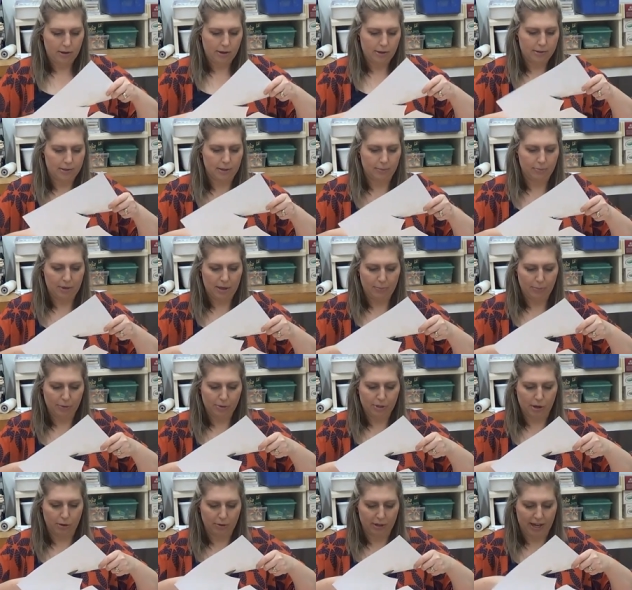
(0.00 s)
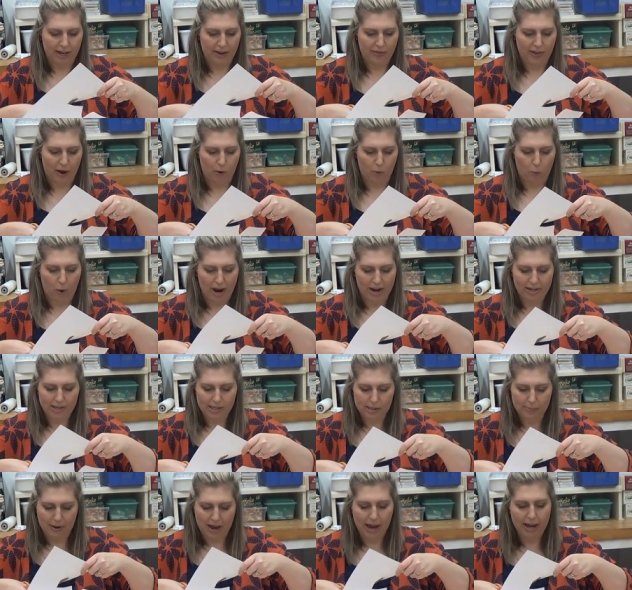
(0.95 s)
Some people don't like that white
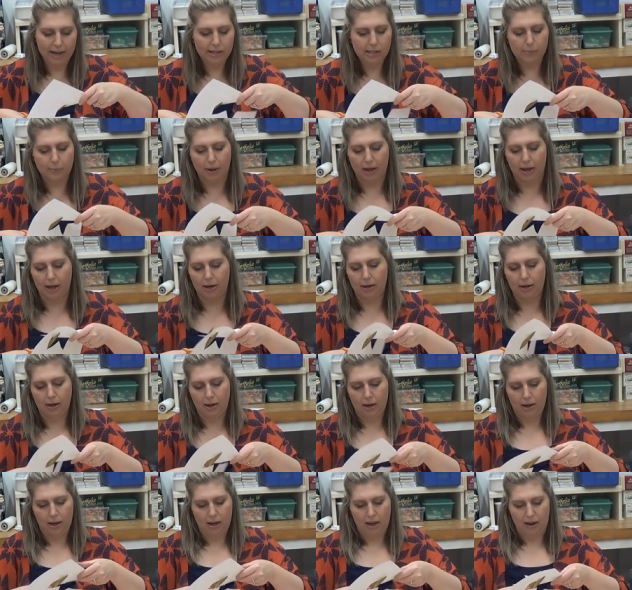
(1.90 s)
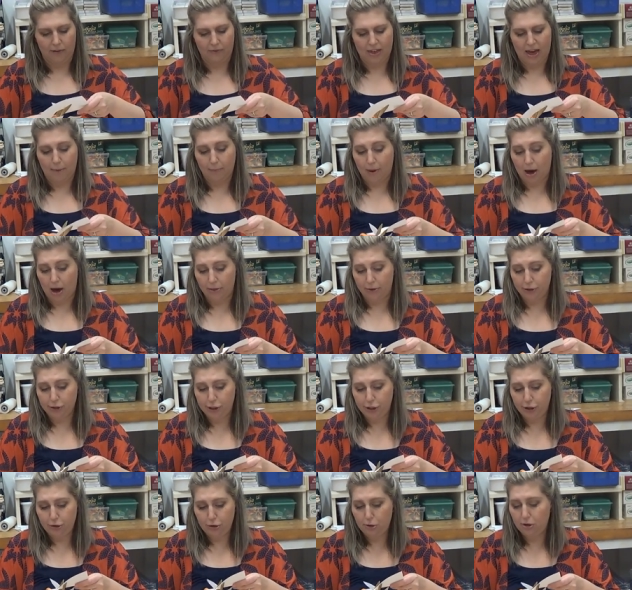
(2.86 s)
space, but if that
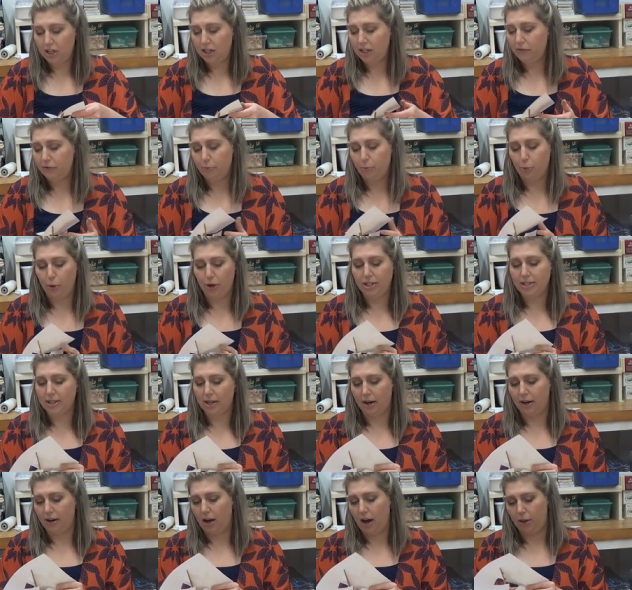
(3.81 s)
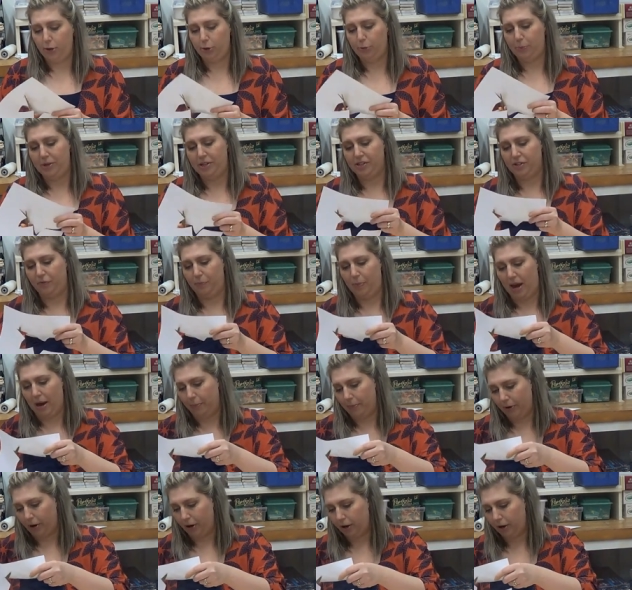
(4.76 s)
bothers you, you can even print on a colored piece of
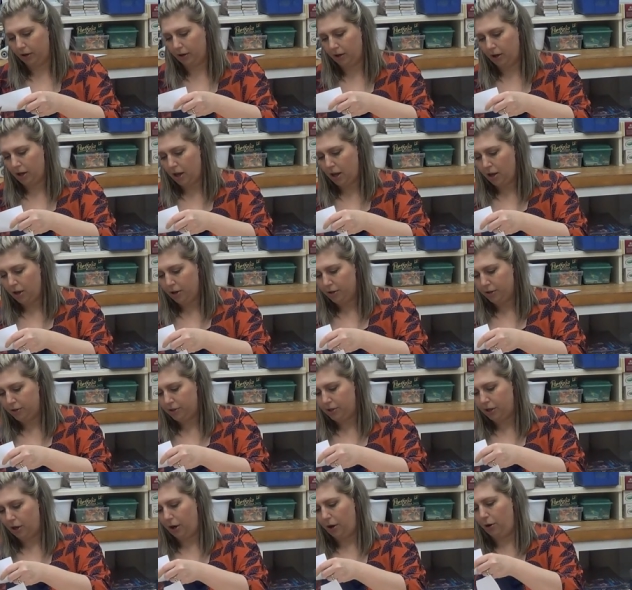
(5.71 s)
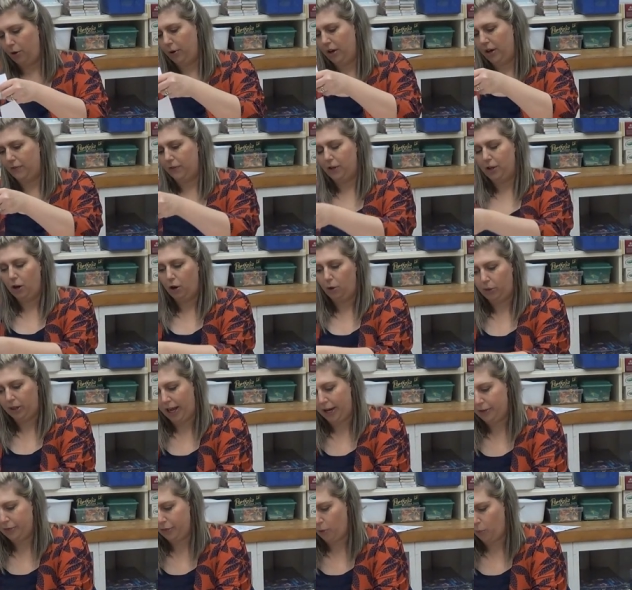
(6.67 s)
paper. So if you don't
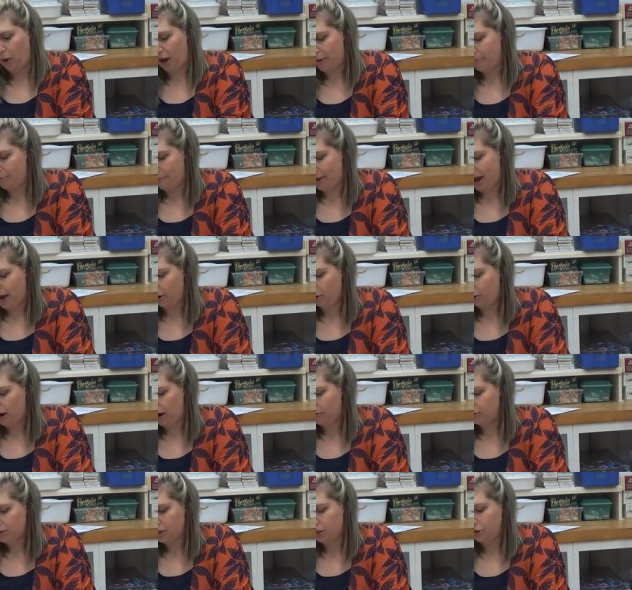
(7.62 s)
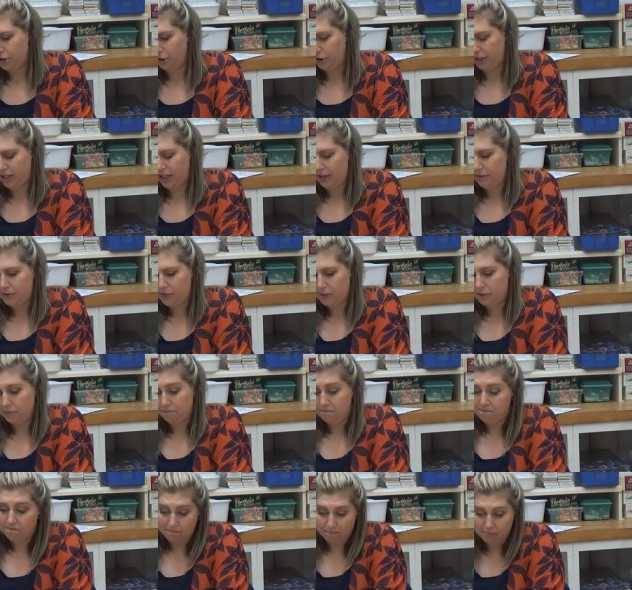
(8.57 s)
like the white background on your leaves,
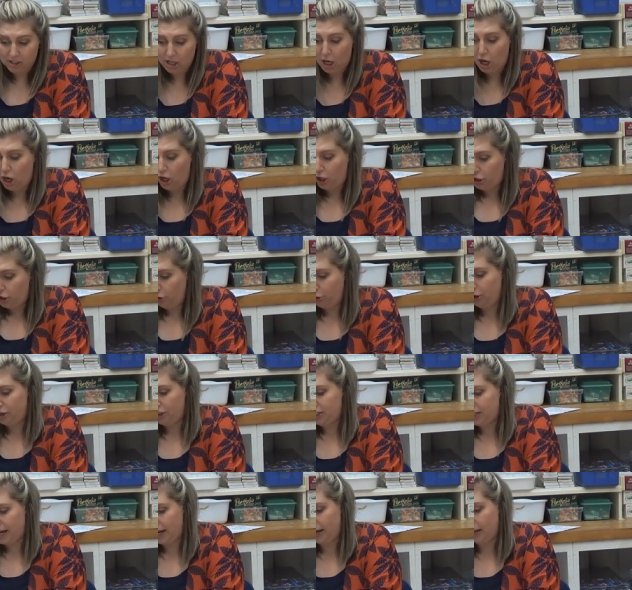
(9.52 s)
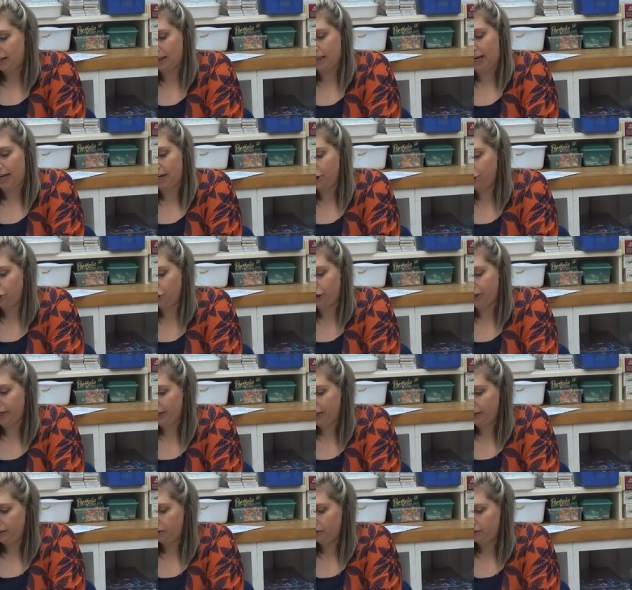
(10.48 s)
you could take a light
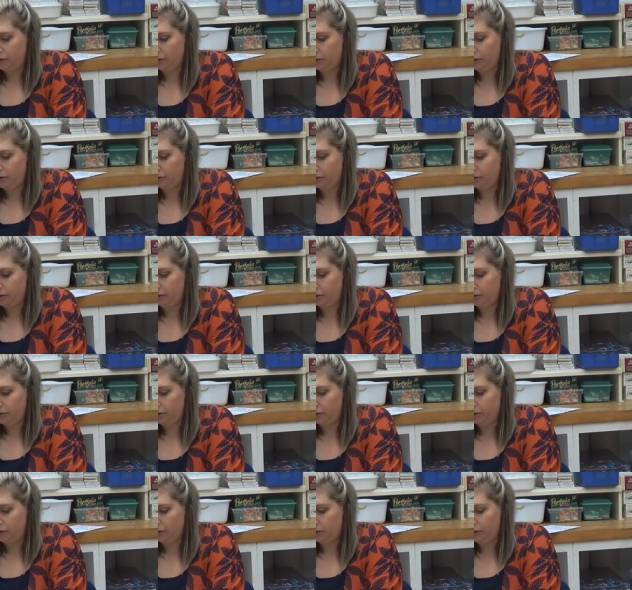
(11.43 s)
green